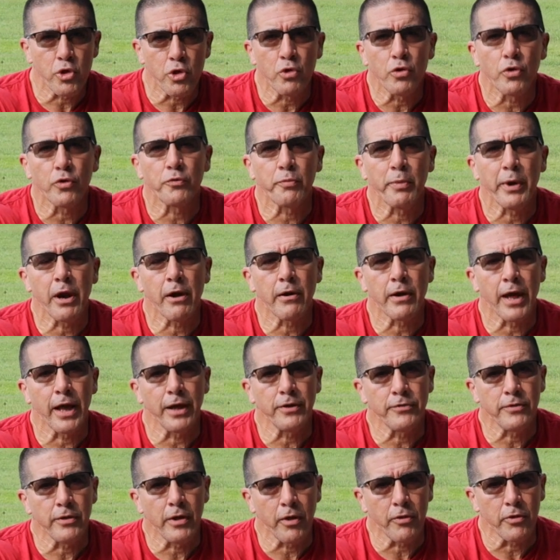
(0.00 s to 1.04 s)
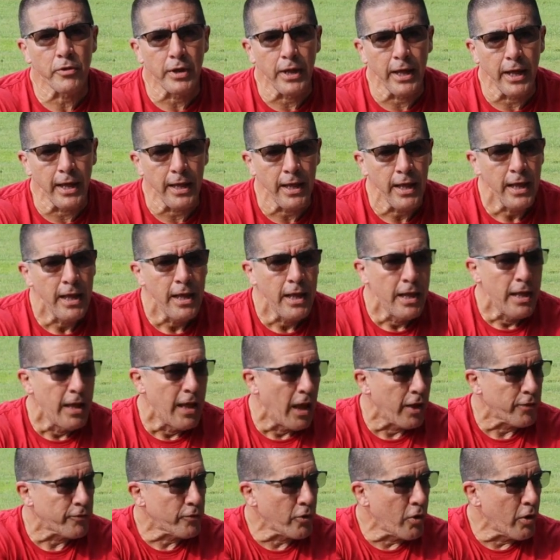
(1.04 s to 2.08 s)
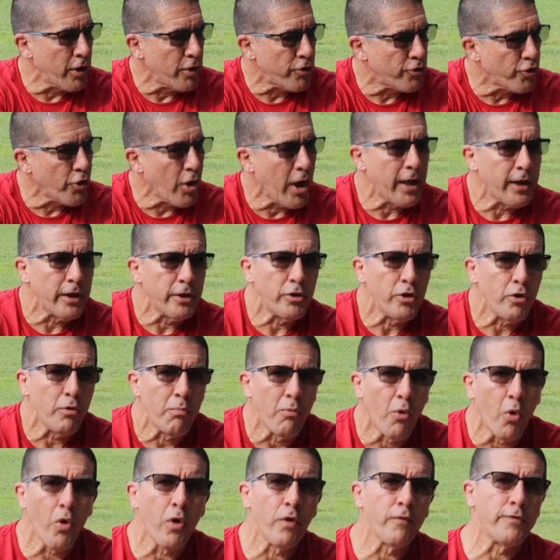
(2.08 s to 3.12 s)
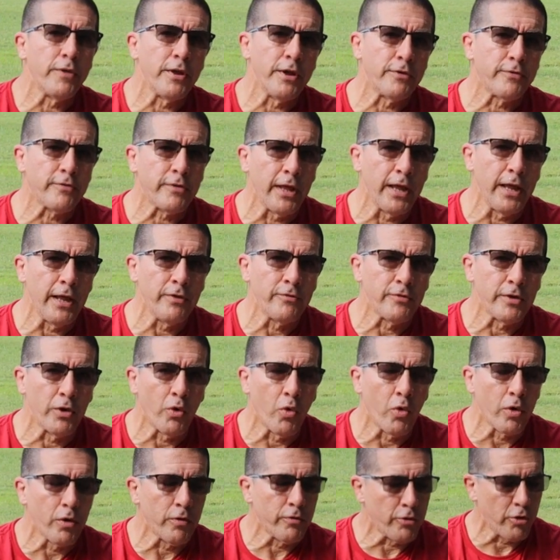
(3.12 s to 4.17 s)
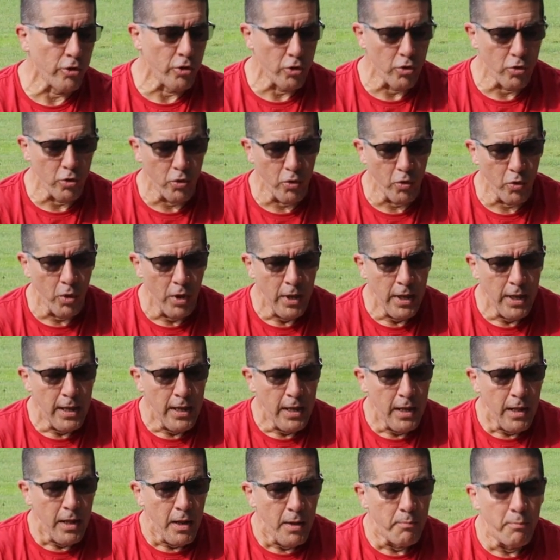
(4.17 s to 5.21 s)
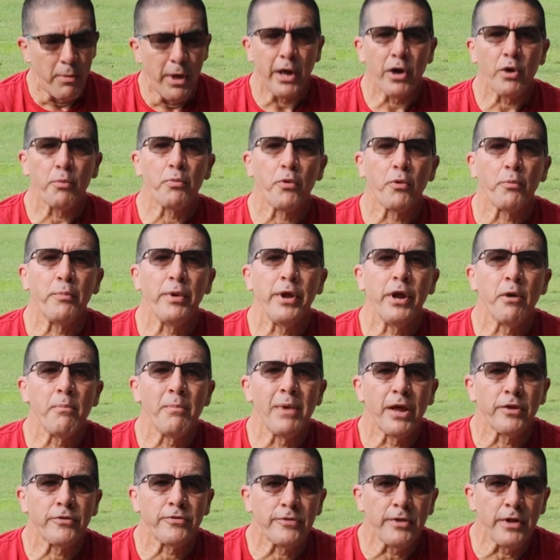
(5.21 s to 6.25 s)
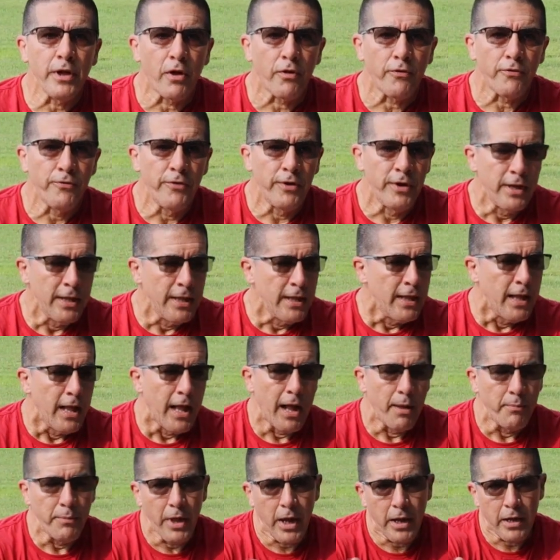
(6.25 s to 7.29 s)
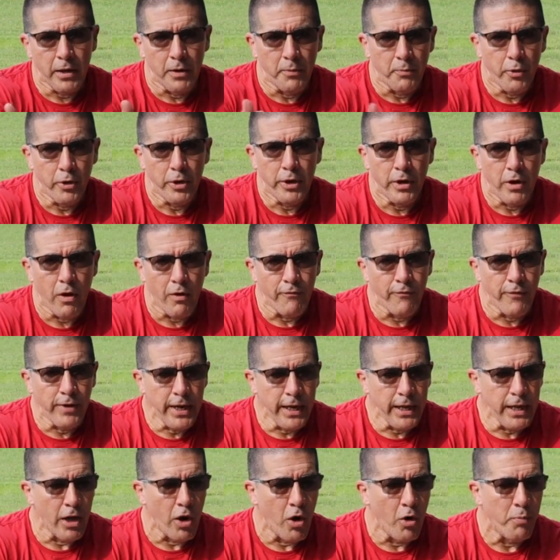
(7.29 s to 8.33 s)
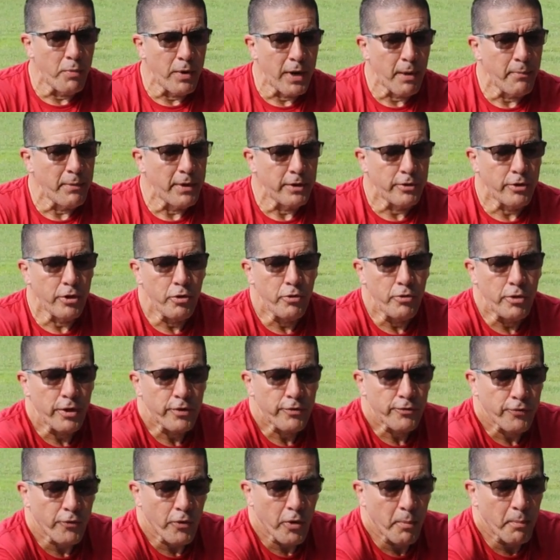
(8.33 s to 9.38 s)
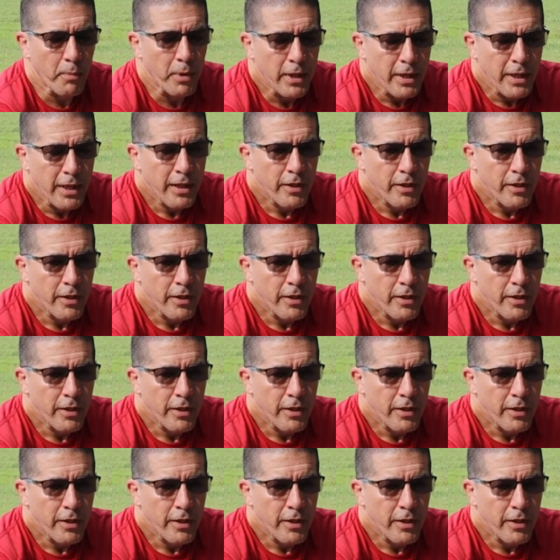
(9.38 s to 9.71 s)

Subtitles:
Shooter's Paradise the other day, I started trying to do more of these things in order to better prepare myself. I'm not going to put it on video, but I'm going to do this from